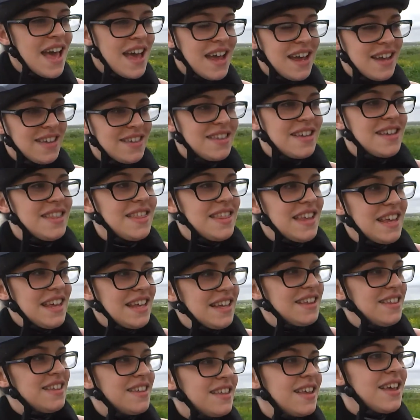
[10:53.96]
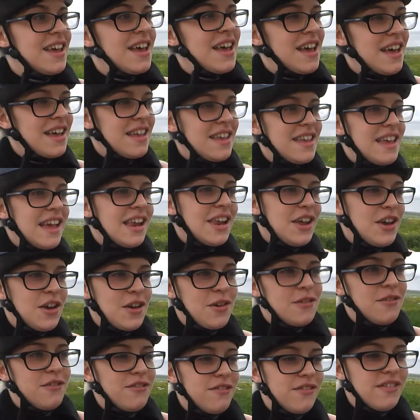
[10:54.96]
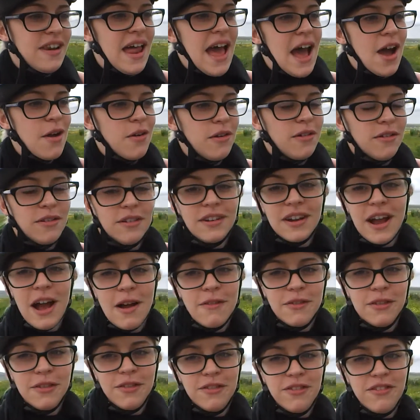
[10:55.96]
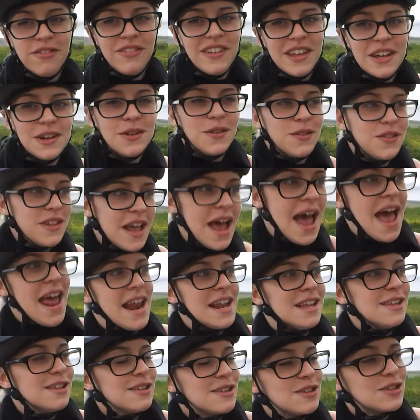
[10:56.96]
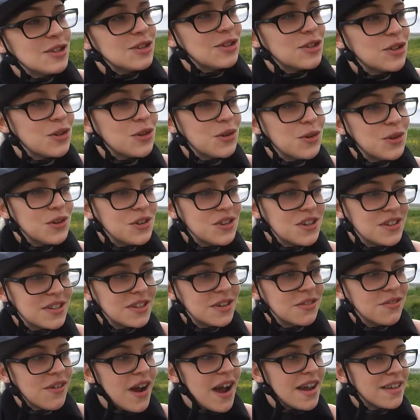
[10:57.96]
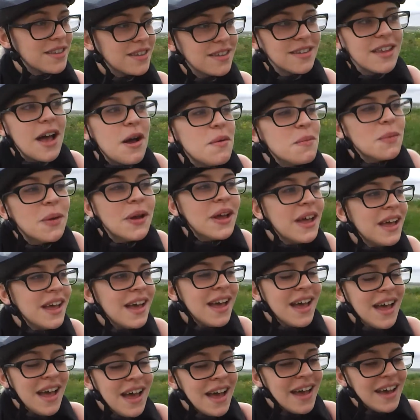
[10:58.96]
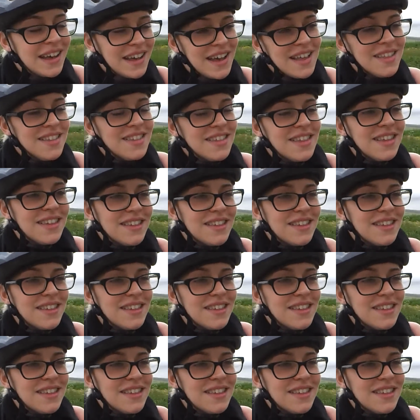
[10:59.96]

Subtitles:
It's in these yellow flower covered fields and it's just gorgeous. It rises up against the